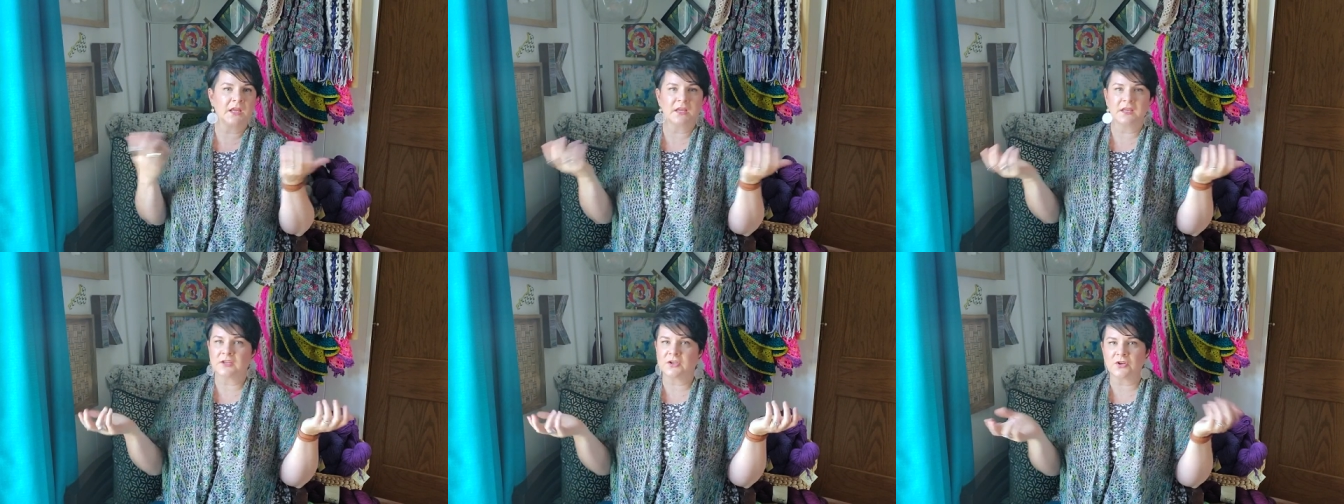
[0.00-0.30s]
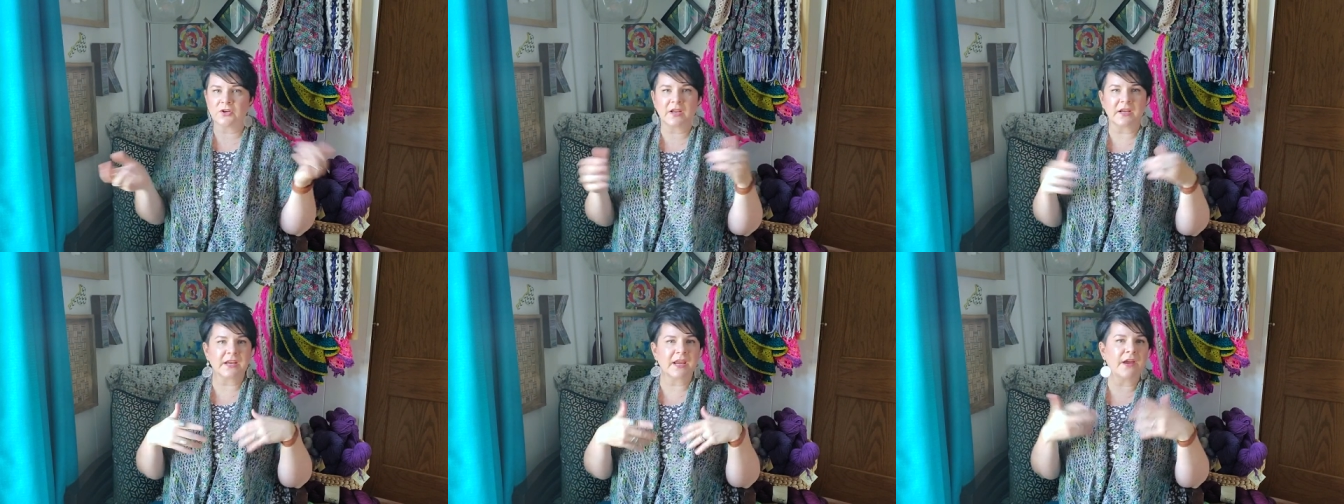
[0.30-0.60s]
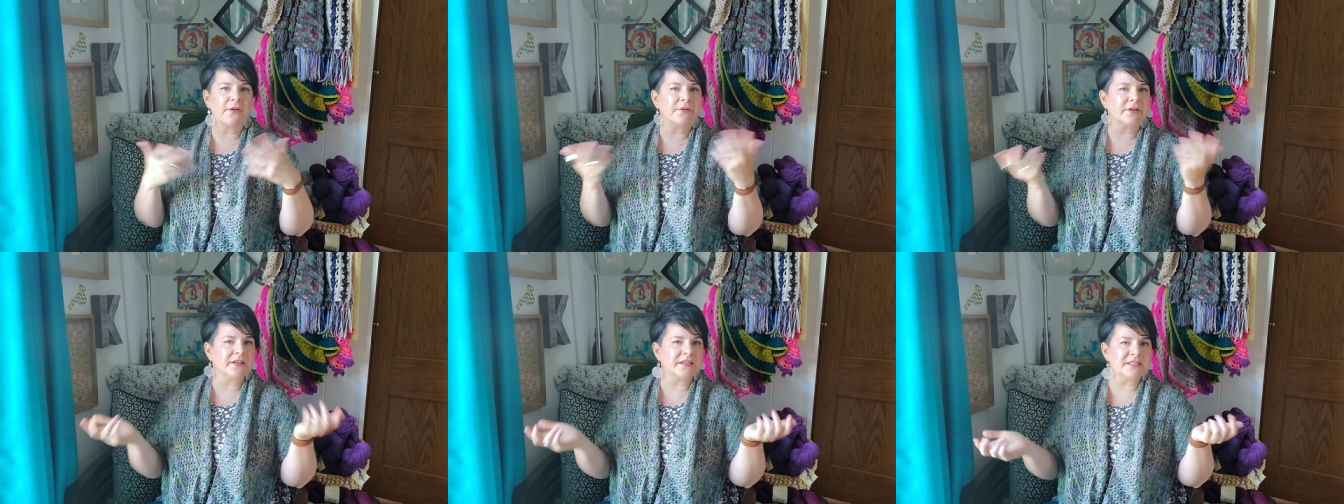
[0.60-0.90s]
you're not
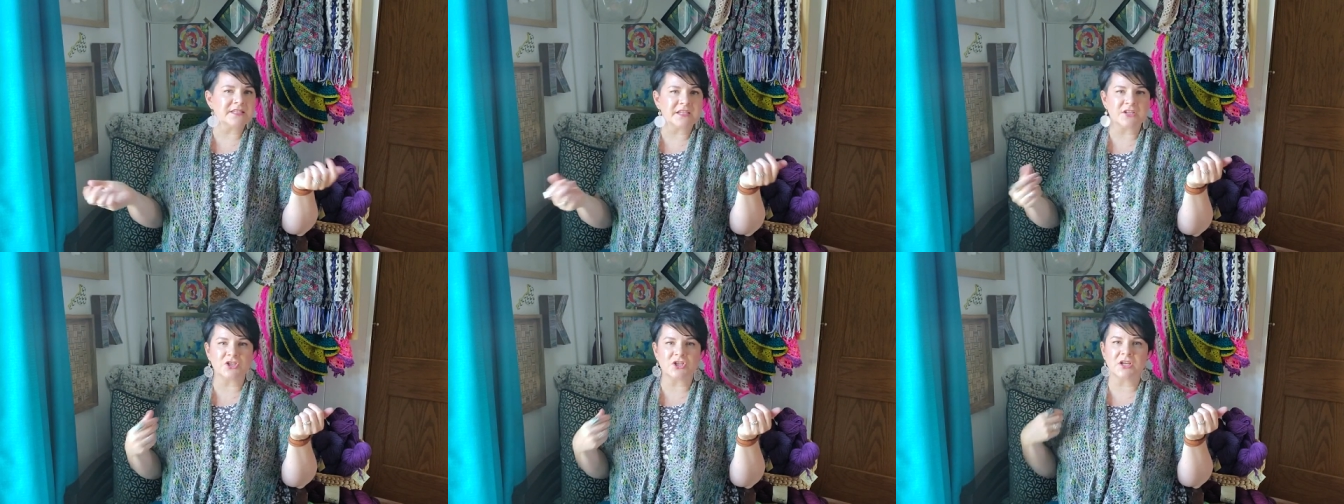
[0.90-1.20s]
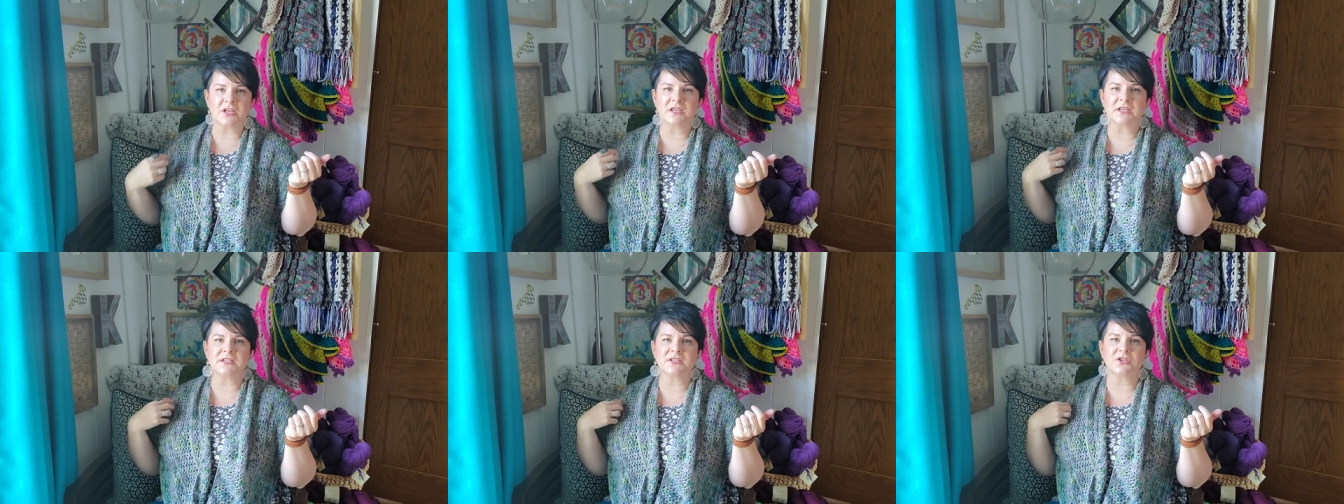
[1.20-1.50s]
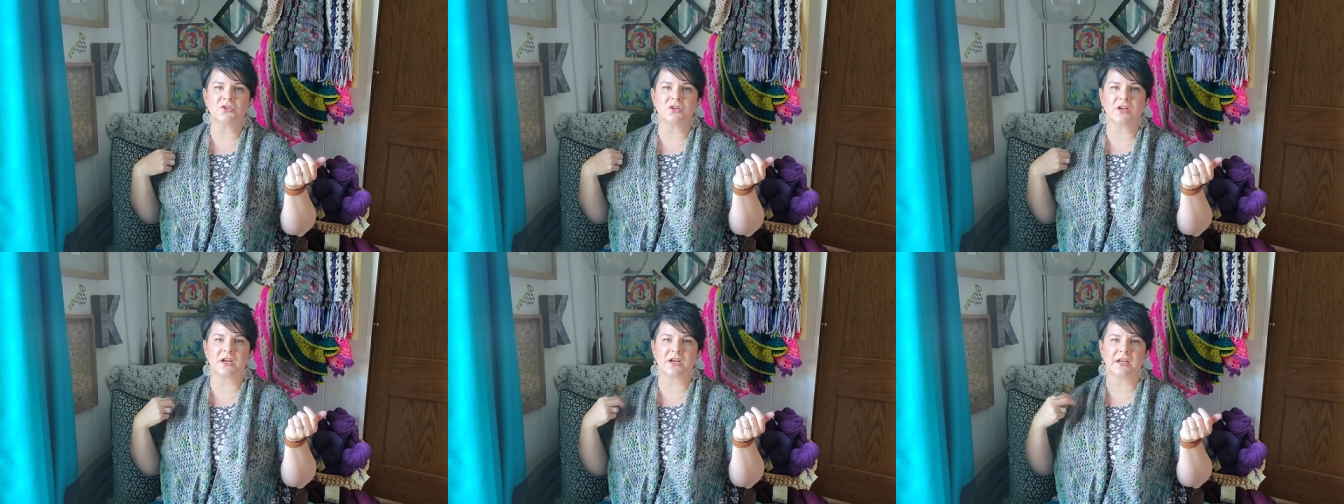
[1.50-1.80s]
counting stitches,
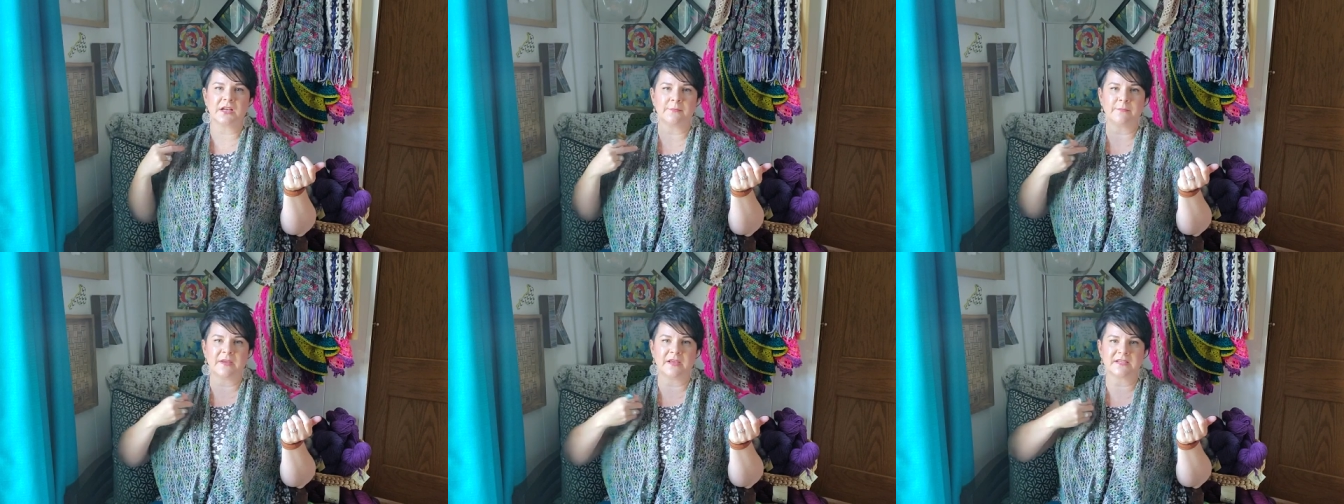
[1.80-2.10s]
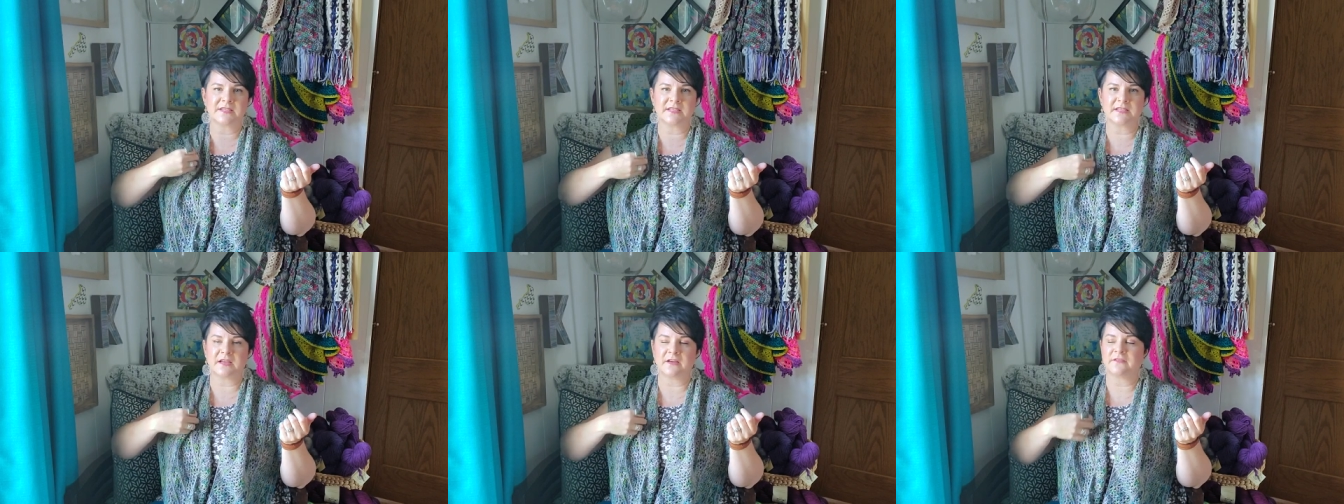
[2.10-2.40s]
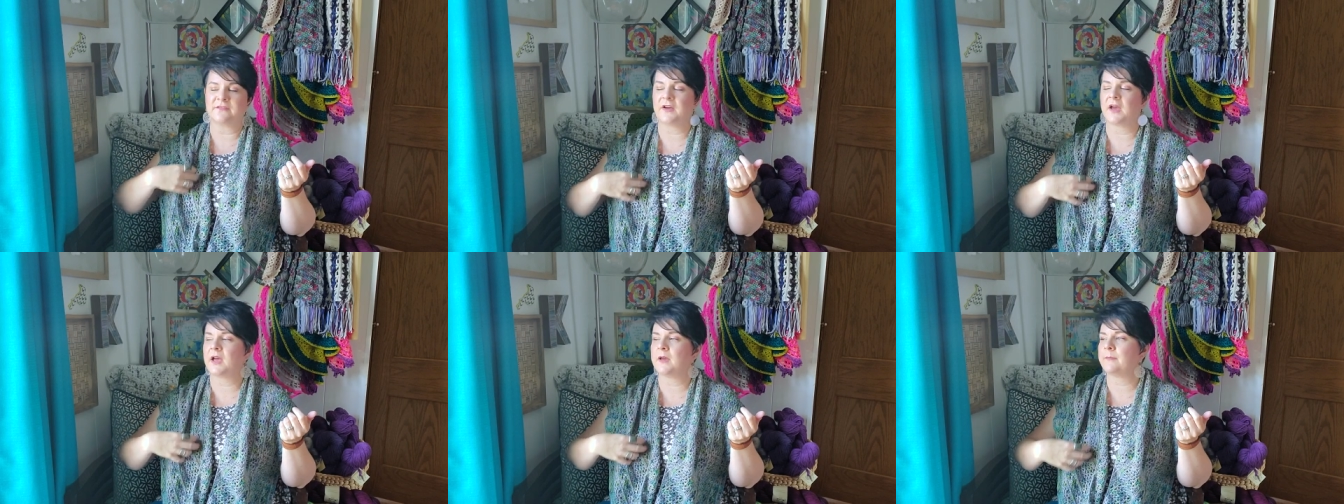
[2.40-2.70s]
you're not going to mess
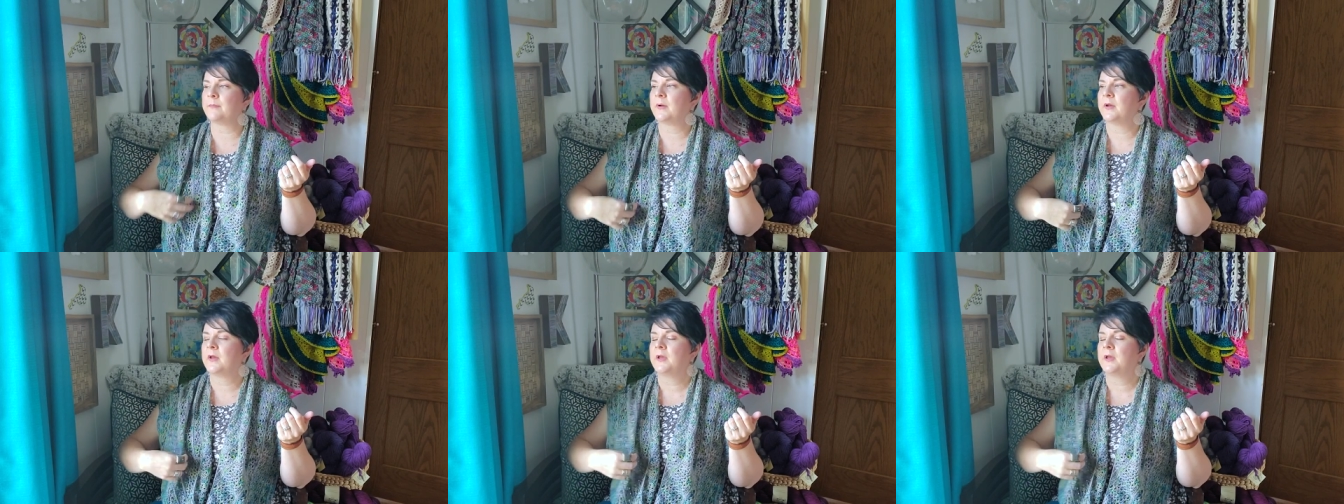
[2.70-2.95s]
stuff up.